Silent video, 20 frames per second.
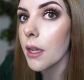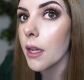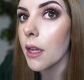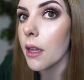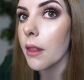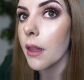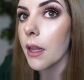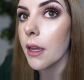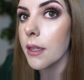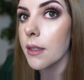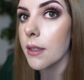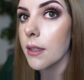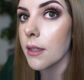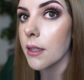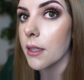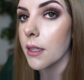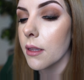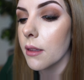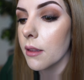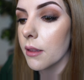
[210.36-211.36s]
and let it
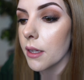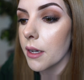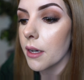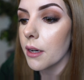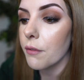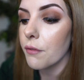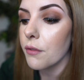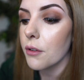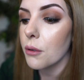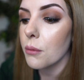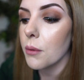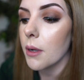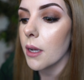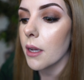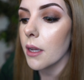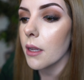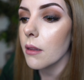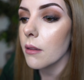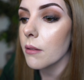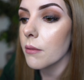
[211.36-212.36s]
sit there for a
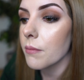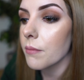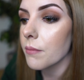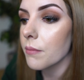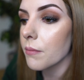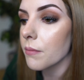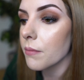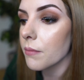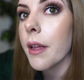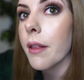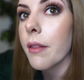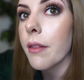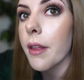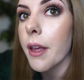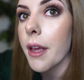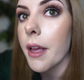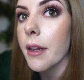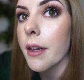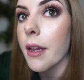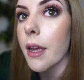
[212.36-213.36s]
while, and
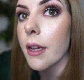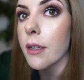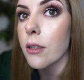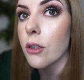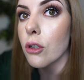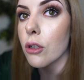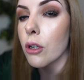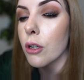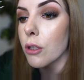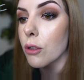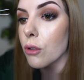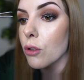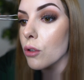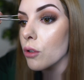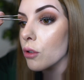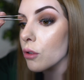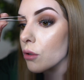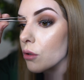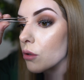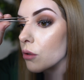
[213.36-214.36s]
then I start
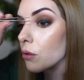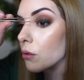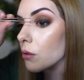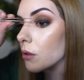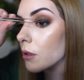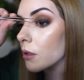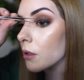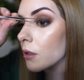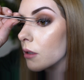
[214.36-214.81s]
to